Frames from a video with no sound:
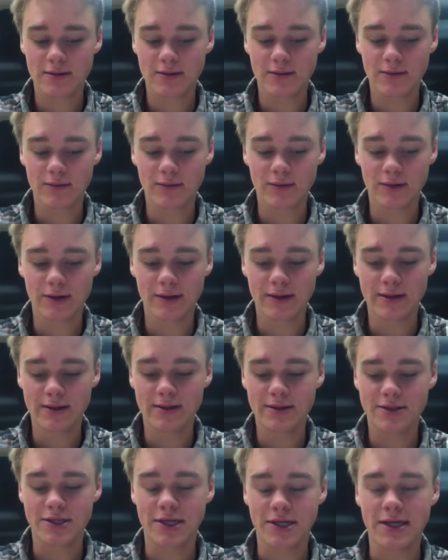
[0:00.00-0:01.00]
what
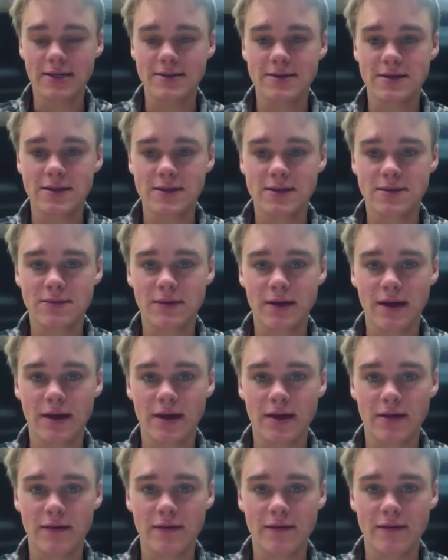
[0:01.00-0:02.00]
chances we
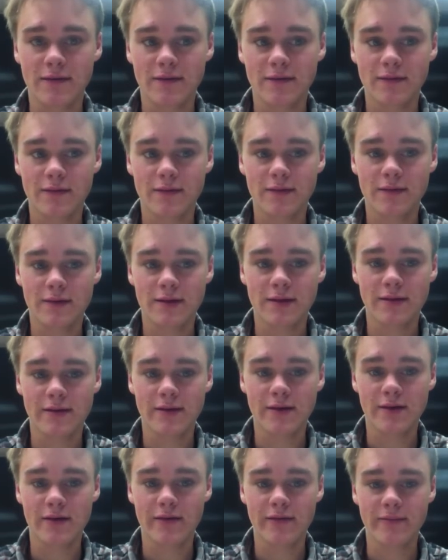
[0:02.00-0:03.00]
have in the
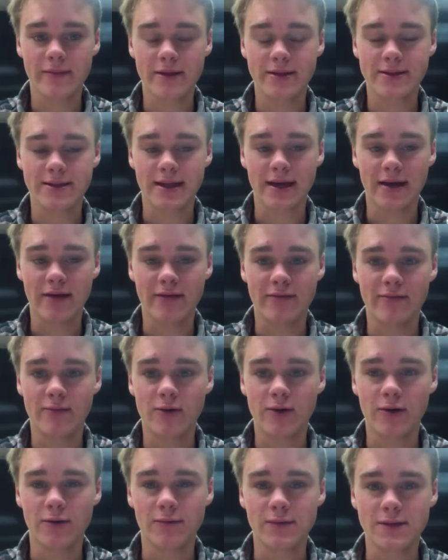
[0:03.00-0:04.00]
government to have
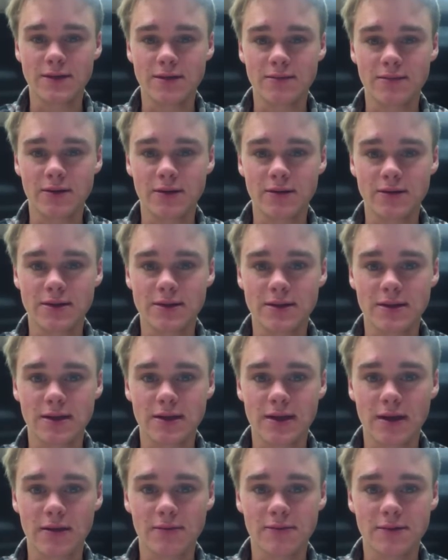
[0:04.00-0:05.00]
more whistleblowers
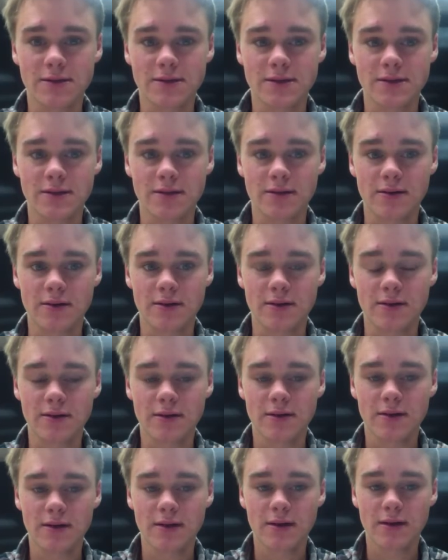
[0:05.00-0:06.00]
like Edward Snowden.
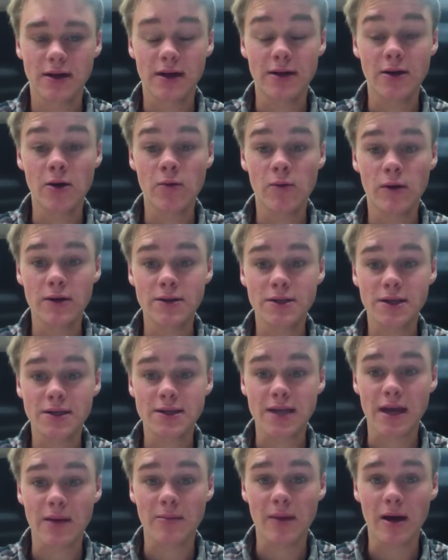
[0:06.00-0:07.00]
I know one just
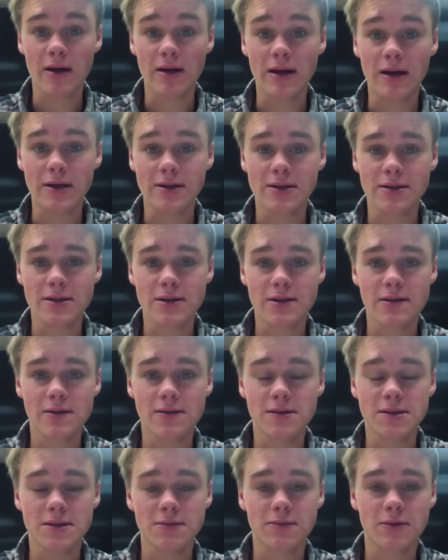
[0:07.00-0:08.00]
came out, actually. There
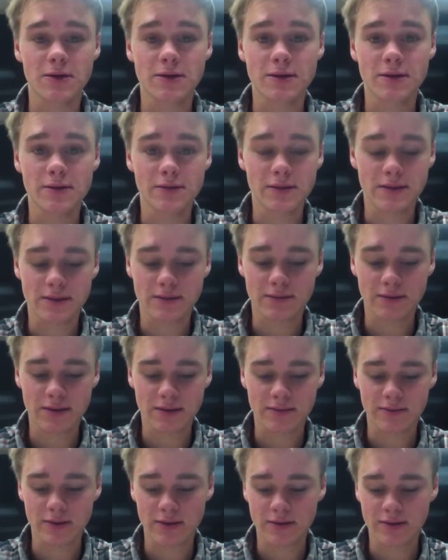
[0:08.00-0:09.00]
was one newest
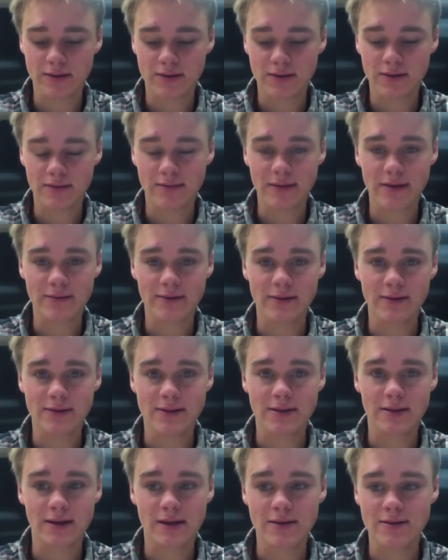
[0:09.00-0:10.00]
whistleblower, so maybe they're
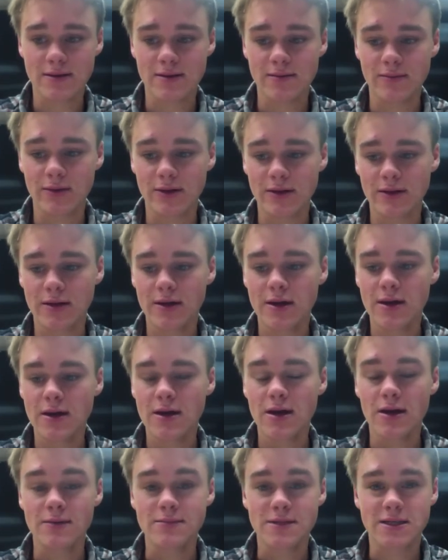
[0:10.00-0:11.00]
still out there, but
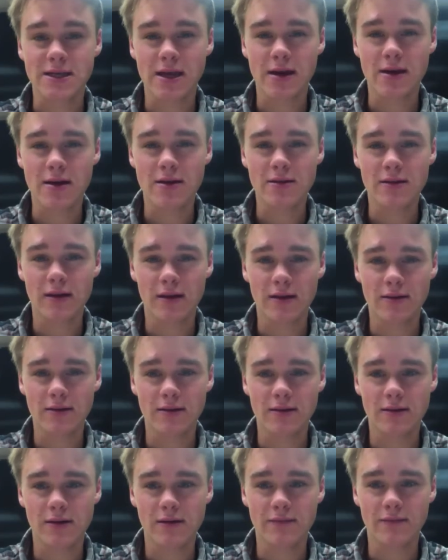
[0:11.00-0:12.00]
I'm scared that
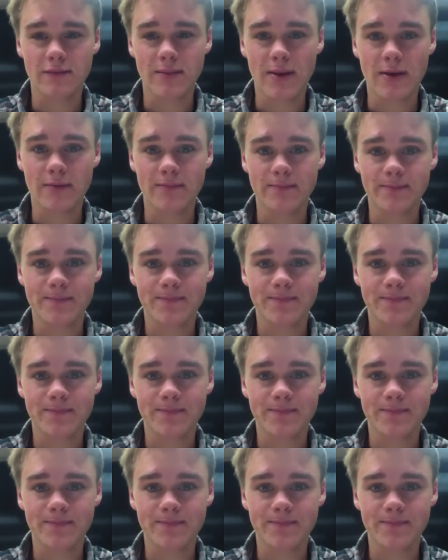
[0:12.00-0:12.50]
the government,